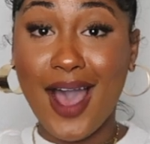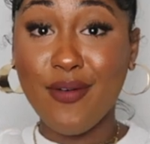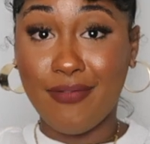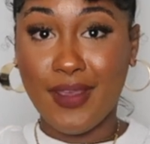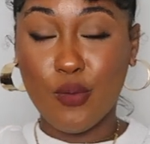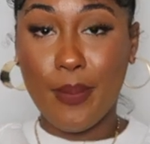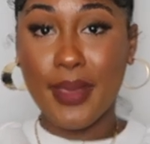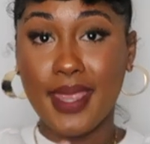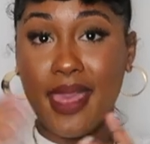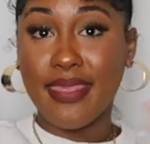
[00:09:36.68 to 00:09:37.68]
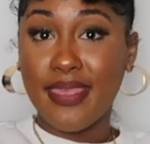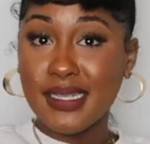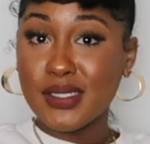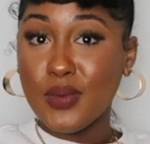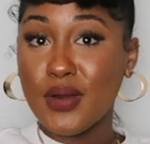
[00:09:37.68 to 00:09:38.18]
outfit will be
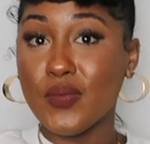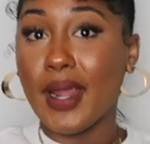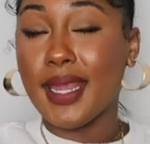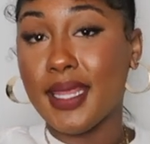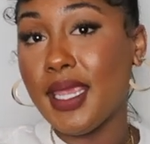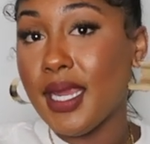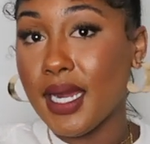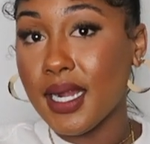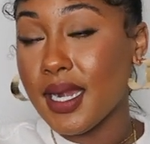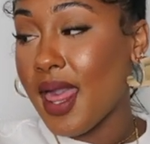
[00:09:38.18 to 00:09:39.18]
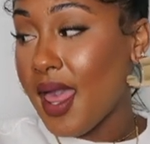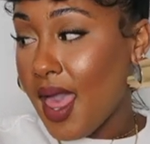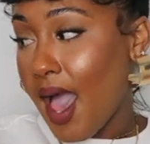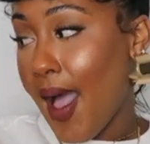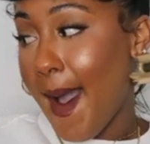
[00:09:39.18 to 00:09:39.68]
this one right here.
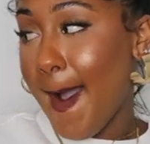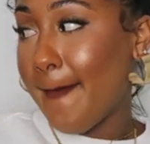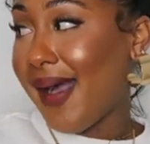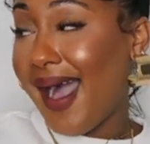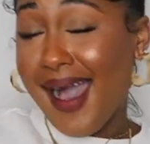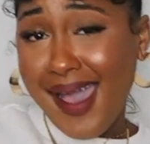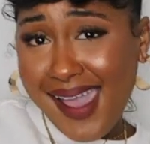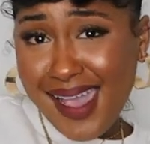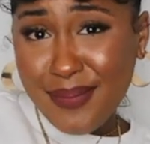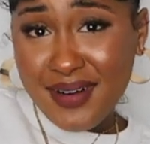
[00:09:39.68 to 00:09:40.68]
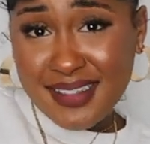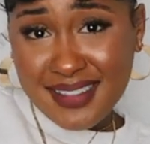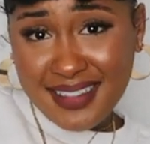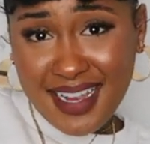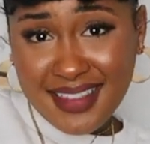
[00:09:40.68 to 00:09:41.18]
Um, I
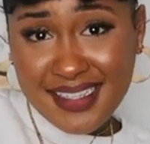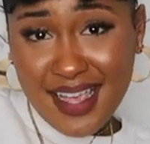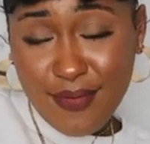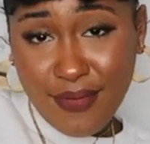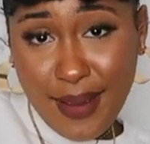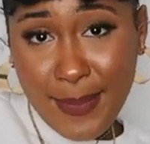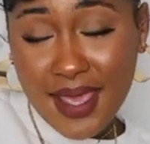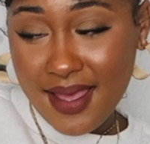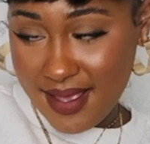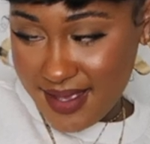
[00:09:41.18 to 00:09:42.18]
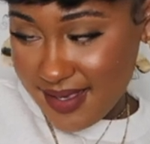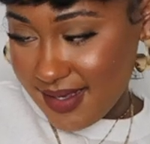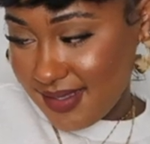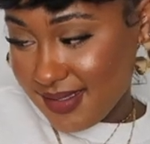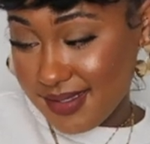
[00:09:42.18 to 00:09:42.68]
personally like this
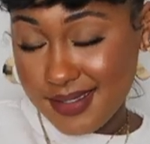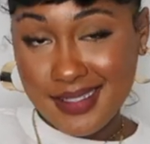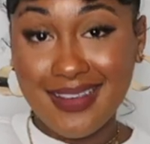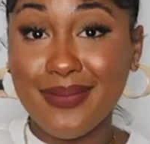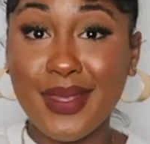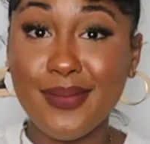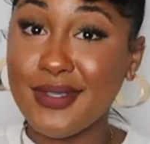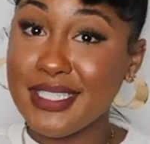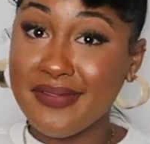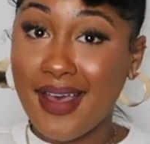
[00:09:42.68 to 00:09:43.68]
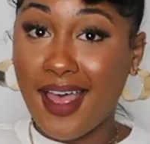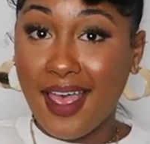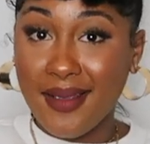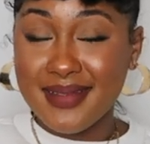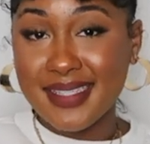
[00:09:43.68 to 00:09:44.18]
outfit because it's just giving me bougie
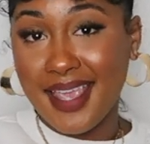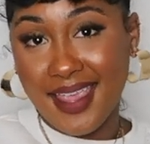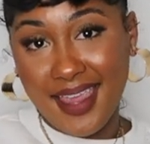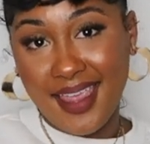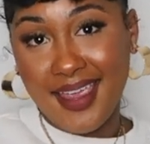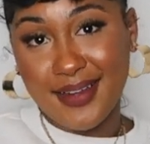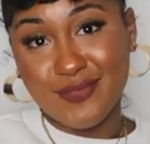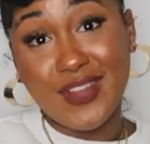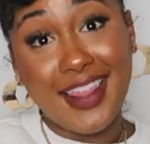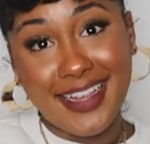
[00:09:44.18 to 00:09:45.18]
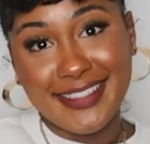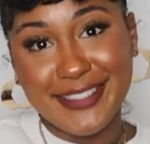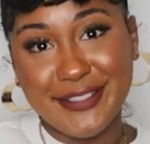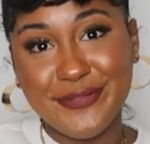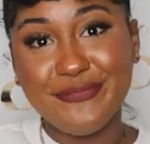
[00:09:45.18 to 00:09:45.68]
vibes and I liked it.